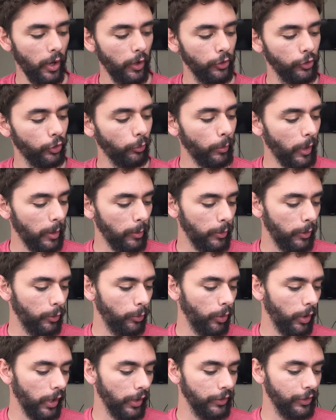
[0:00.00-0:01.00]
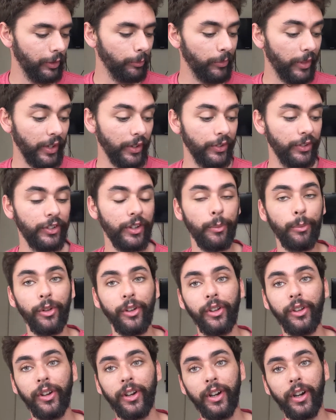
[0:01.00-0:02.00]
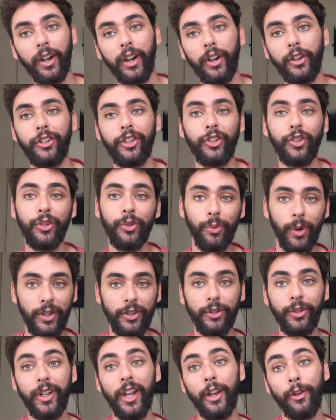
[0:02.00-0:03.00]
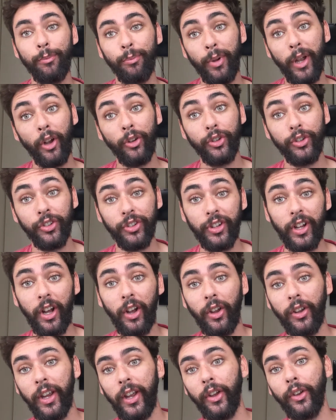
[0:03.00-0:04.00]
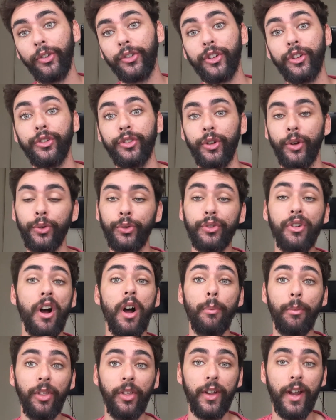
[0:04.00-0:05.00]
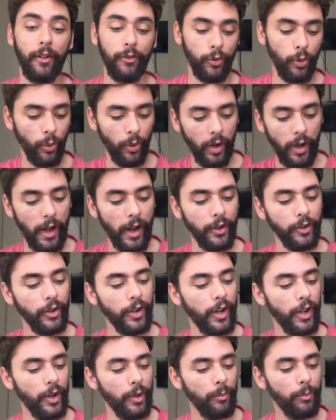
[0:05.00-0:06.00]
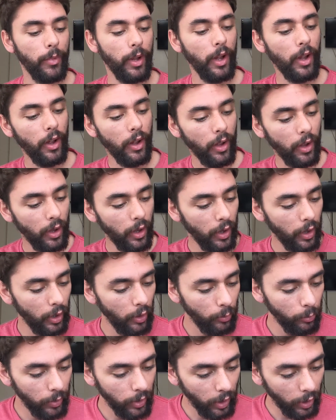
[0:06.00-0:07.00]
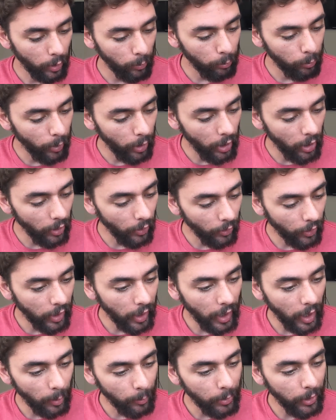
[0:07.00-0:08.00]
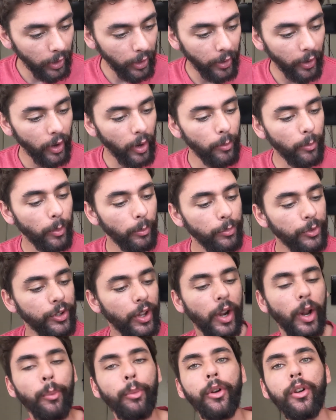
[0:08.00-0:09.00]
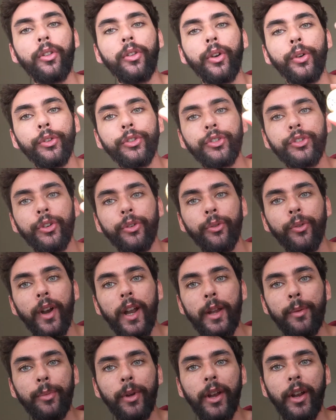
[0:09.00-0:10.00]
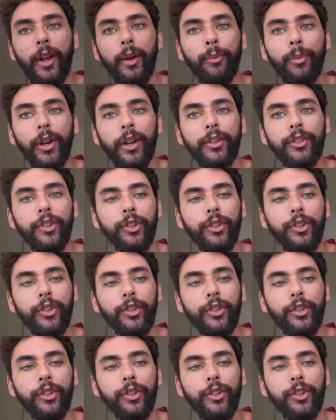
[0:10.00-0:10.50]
so maybe we'll get something similar to what you get in Belgian style ales, because those commonly have coriander in them. We got our bottle cap here. I'm upset I put a little scrape in it, but it's